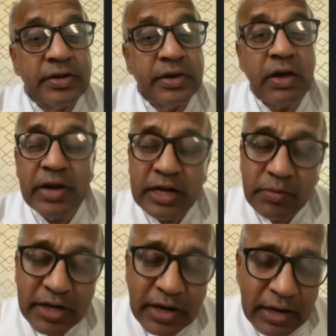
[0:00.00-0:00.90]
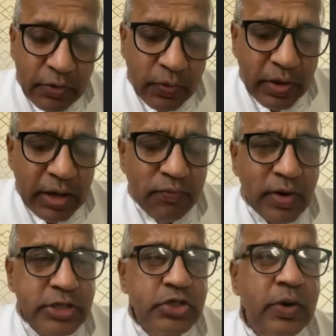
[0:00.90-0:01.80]
Now let me tell you, if
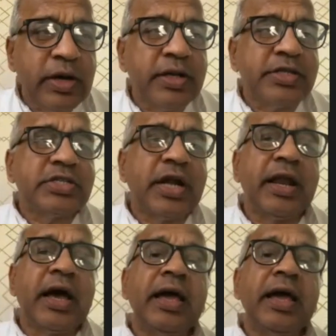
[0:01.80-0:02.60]
once you understand I